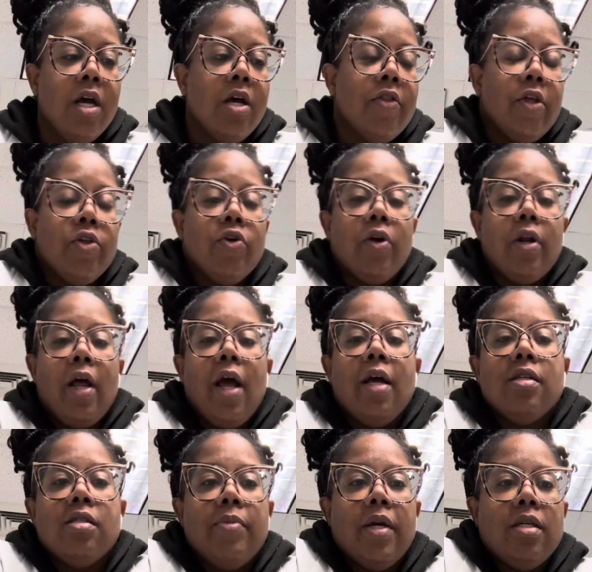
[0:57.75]
then you're going to
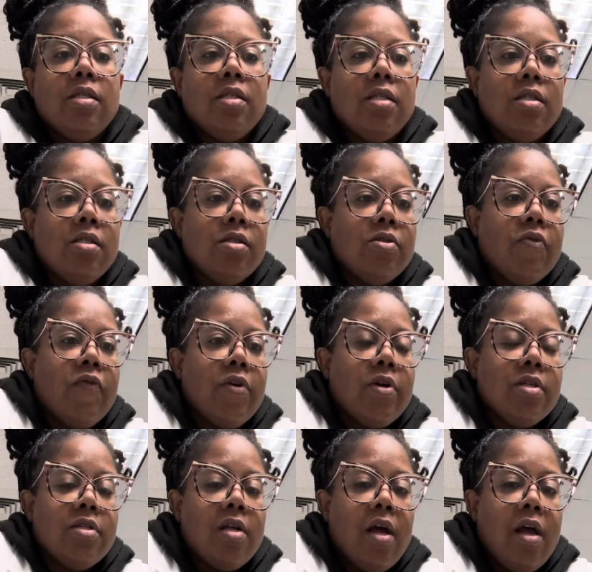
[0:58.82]
ask the patient, is this the
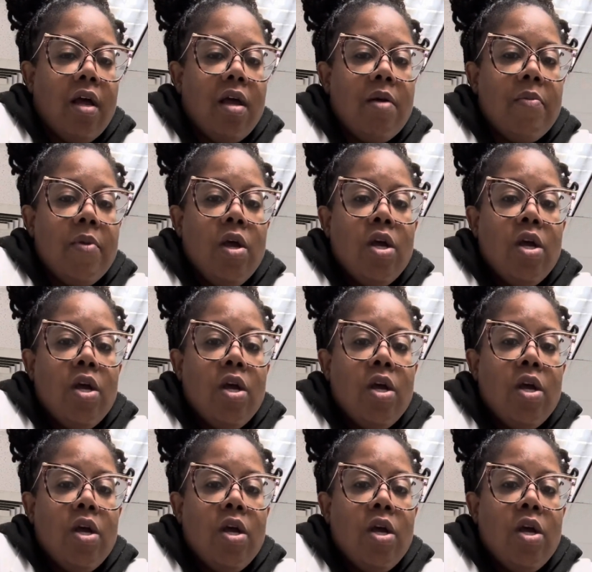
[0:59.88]
first time